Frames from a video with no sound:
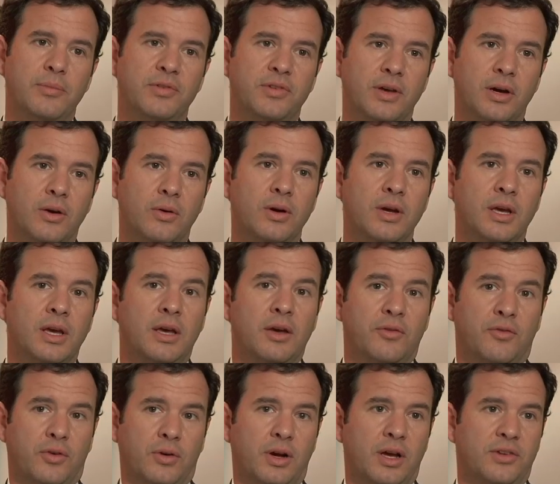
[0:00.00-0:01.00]
So
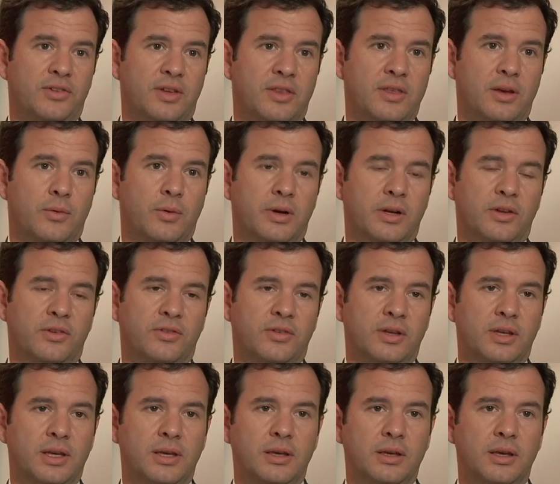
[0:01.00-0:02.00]
for us, I think we're going to
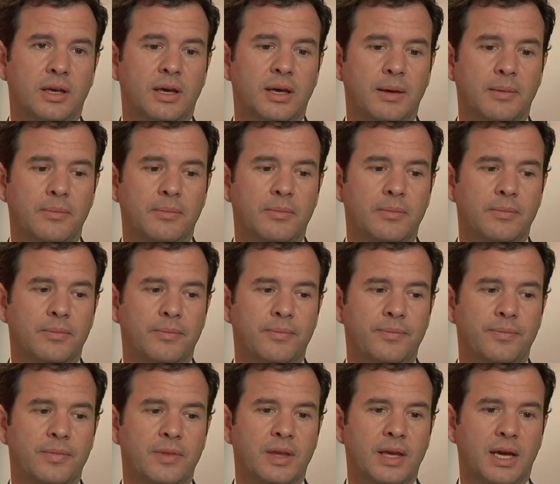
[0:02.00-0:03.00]
see,
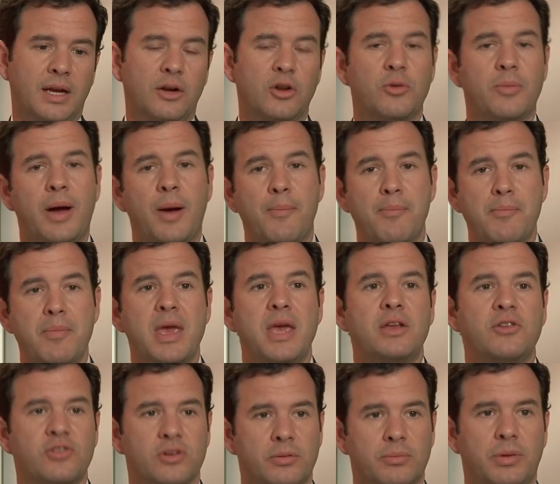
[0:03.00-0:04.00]
I don't know about
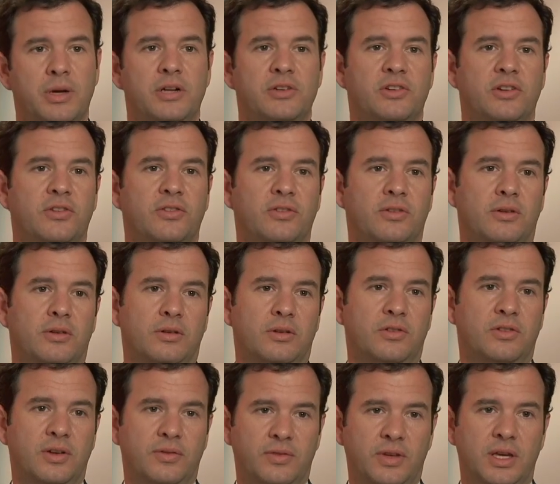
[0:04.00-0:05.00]
major budgets
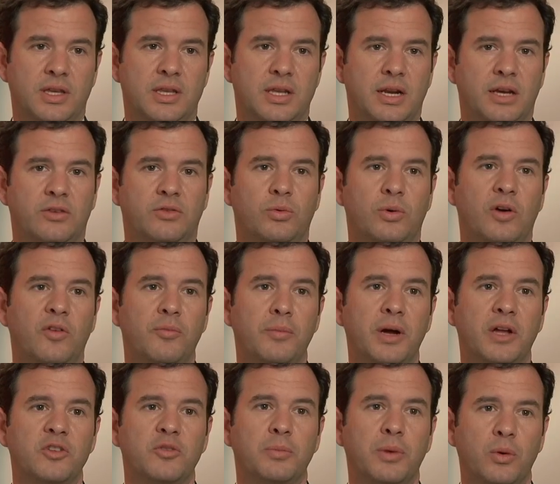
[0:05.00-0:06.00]
shifting in the next 12
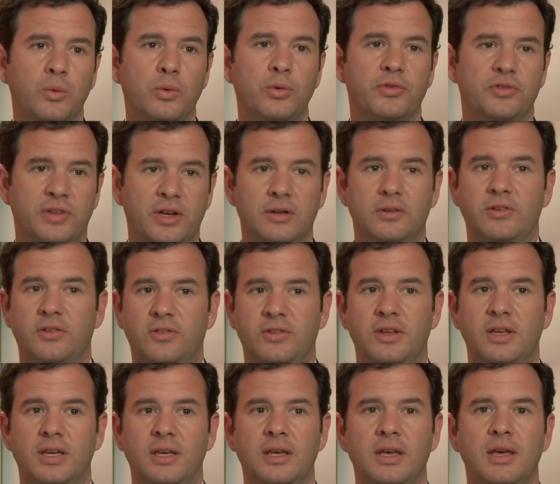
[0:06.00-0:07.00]
months, but we'll start to
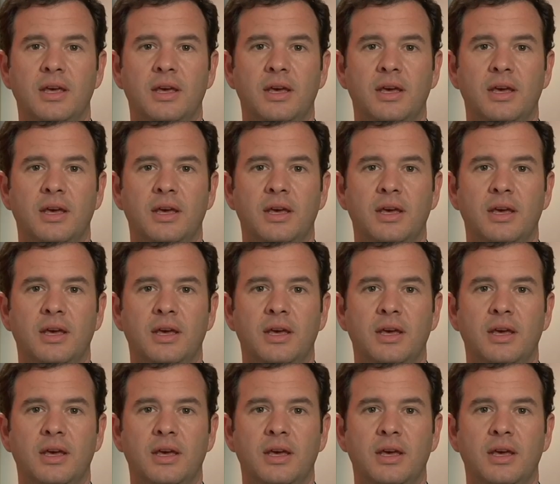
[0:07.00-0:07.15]
see